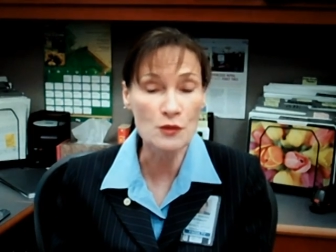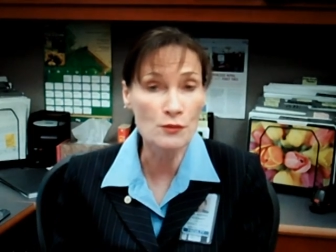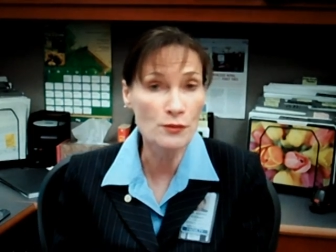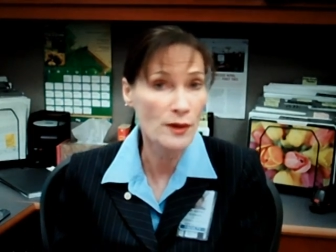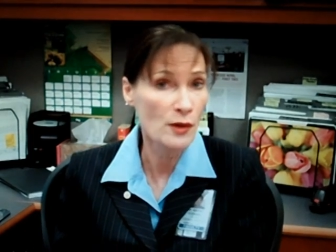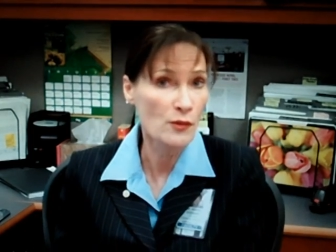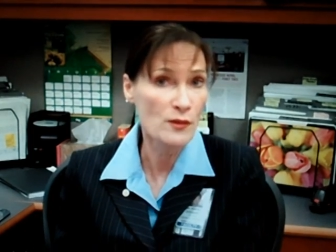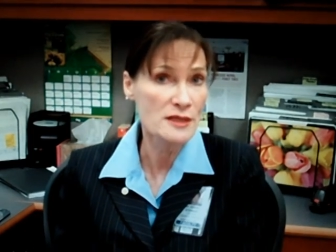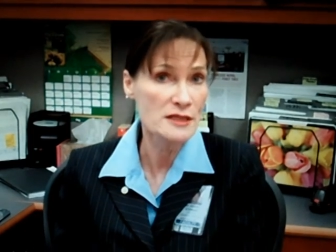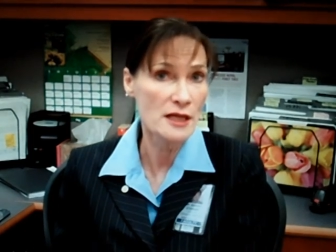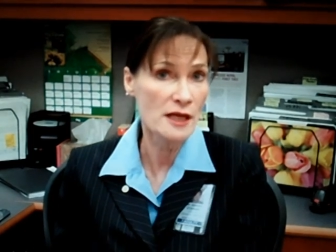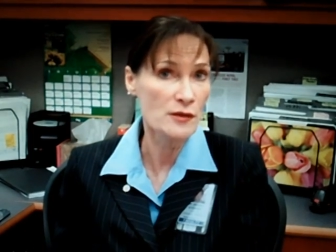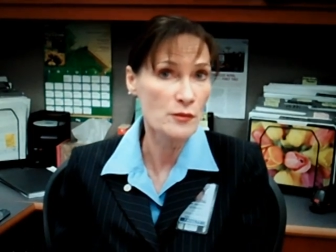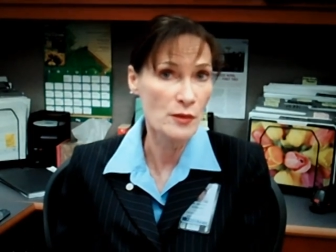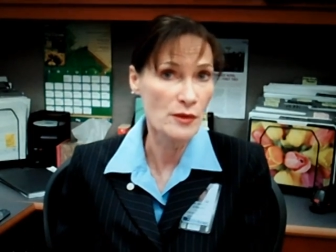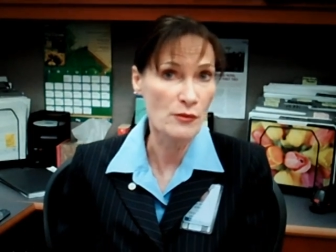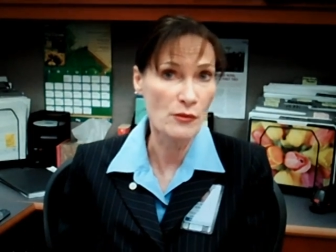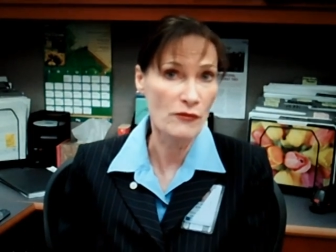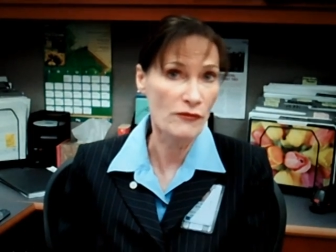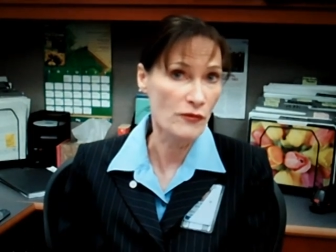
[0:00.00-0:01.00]
But we take
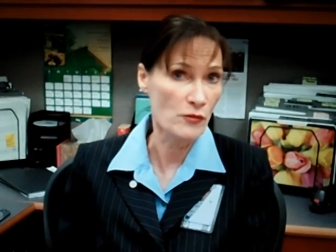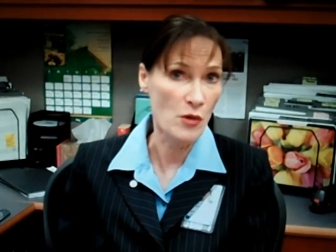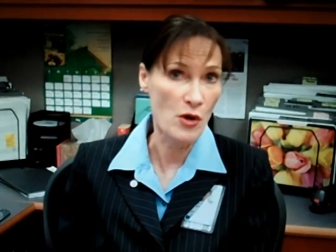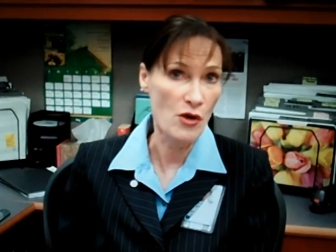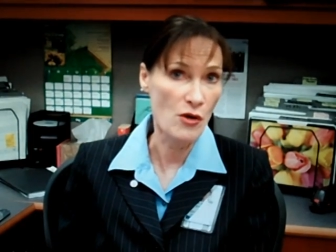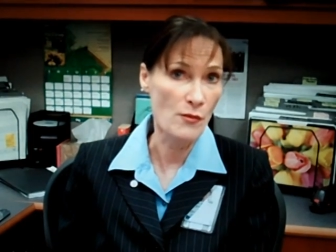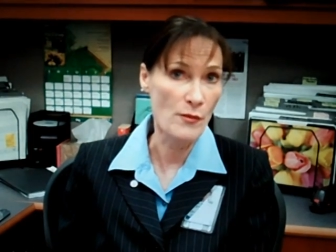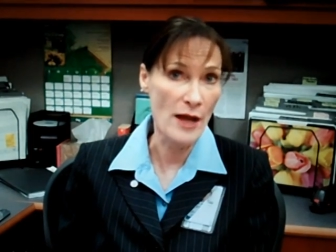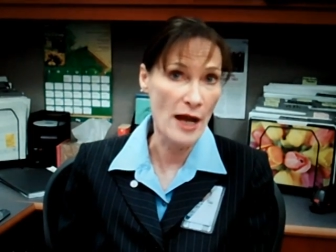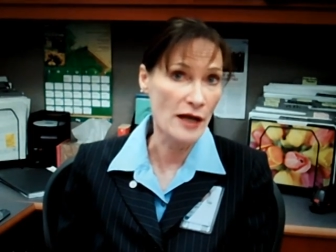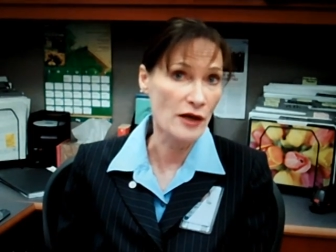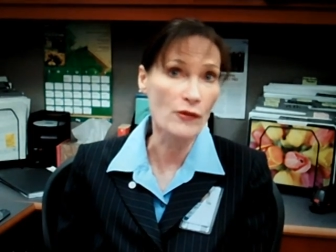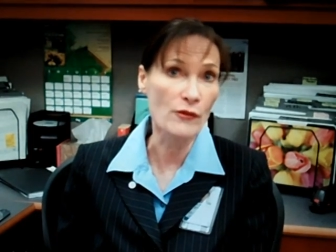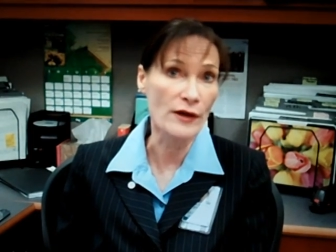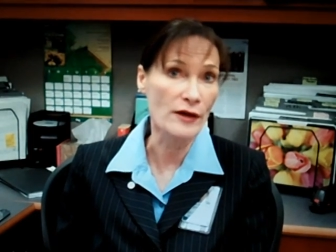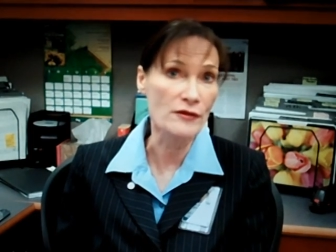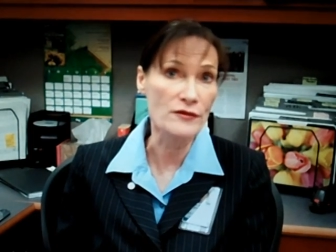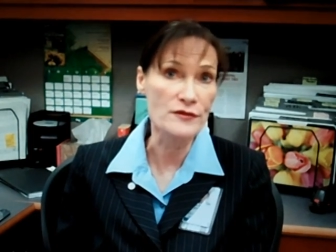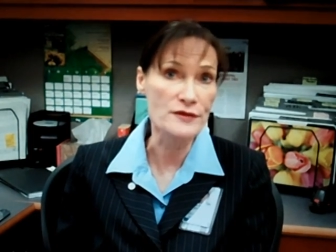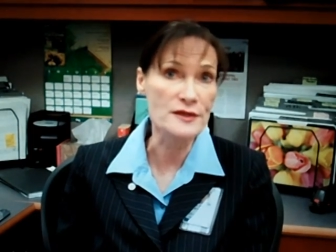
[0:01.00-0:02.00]
people from all
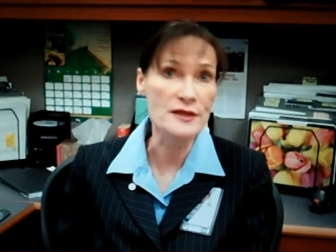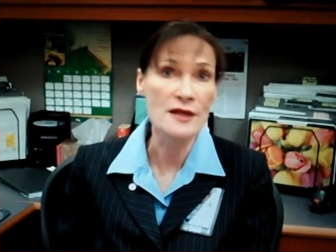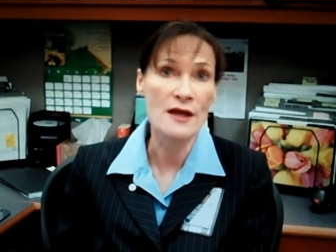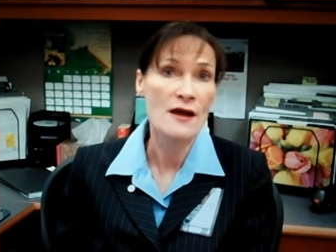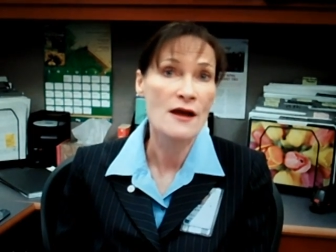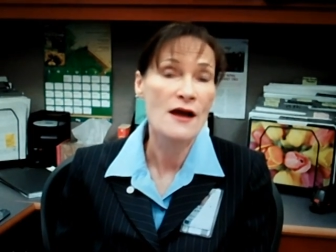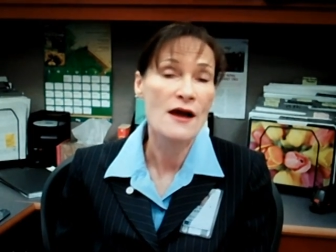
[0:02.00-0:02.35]
backgrounds